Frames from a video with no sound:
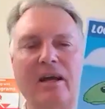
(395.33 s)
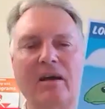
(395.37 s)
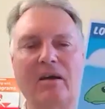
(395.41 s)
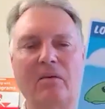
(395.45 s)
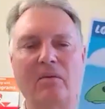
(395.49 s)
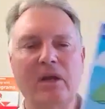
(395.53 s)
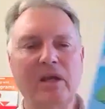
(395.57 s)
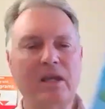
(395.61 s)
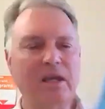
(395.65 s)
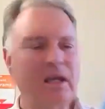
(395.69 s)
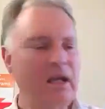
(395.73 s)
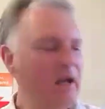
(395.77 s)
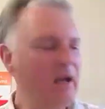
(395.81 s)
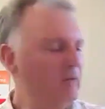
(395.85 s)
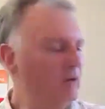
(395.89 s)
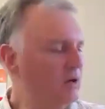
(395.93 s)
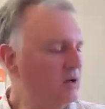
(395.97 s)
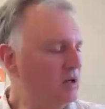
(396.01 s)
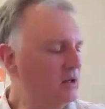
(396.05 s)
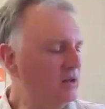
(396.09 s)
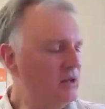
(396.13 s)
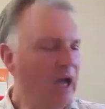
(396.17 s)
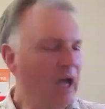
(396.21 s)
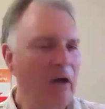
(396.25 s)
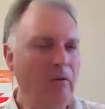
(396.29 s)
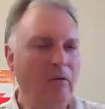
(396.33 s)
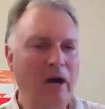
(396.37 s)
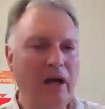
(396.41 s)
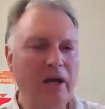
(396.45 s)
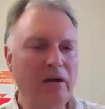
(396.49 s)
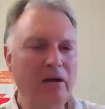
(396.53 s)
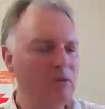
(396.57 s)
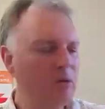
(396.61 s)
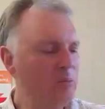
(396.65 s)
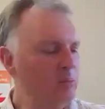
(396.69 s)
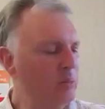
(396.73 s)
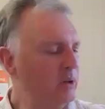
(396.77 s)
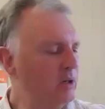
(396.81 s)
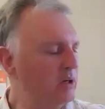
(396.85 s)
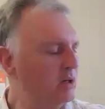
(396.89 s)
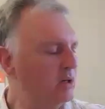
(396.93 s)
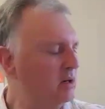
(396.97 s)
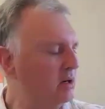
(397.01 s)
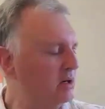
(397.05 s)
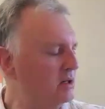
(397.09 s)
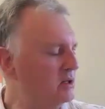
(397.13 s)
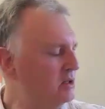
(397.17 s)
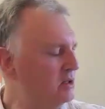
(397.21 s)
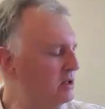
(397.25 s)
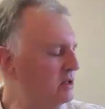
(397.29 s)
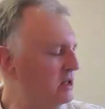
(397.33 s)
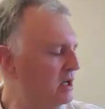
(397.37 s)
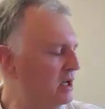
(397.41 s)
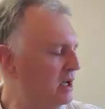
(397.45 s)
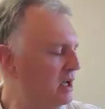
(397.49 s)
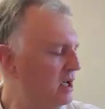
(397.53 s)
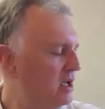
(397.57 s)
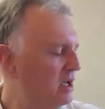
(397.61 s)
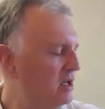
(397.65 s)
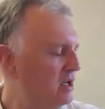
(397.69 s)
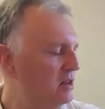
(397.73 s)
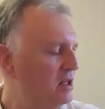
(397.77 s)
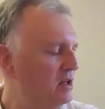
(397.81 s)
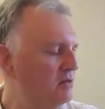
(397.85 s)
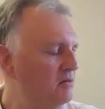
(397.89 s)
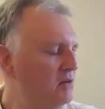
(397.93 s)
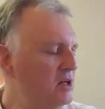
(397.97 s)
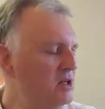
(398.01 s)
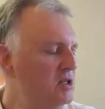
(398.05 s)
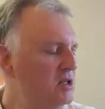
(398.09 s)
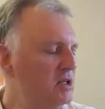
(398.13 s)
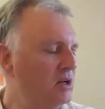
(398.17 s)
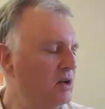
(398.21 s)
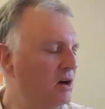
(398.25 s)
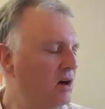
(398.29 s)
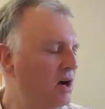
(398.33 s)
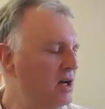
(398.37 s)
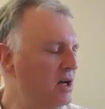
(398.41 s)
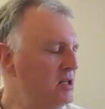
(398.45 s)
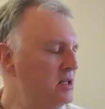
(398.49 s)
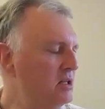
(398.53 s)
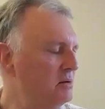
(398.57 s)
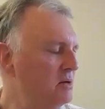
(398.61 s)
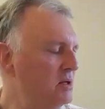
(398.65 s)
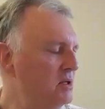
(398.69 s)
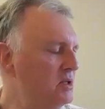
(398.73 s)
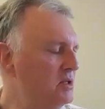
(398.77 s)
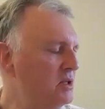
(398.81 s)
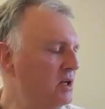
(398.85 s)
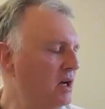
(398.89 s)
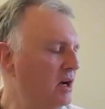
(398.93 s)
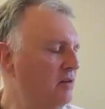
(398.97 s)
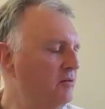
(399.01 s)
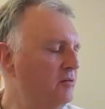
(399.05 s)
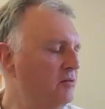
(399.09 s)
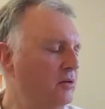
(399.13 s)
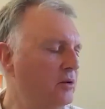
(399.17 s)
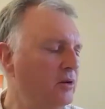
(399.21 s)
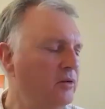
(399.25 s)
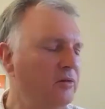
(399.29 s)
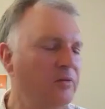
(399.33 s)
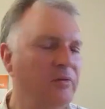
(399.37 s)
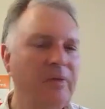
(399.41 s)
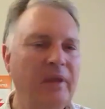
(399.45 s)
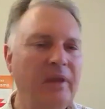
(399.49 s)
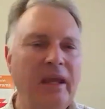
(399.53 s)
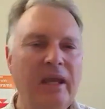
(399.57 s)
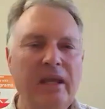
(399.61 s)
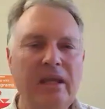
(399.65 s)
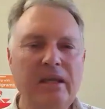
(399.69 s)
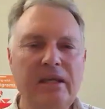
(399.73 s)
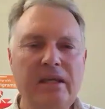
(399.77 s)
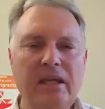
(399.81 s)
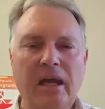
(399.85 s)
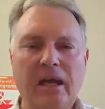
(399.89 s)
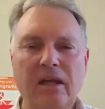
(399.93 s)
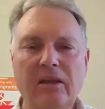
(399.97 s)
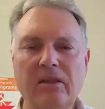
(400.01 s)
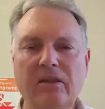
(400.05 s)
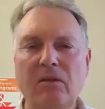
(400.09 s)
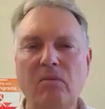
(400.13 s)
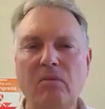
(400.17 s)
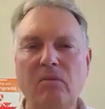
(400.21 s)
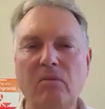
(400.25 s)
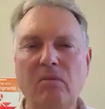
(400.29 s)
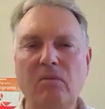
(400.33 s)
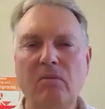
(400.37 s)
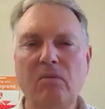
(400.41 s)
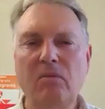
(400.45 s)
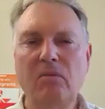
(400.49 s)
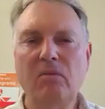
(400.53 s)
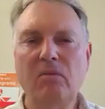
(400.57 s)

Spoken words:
We could have a look at that one and we'll put it onto the visualizer and so forth. Now, the way we've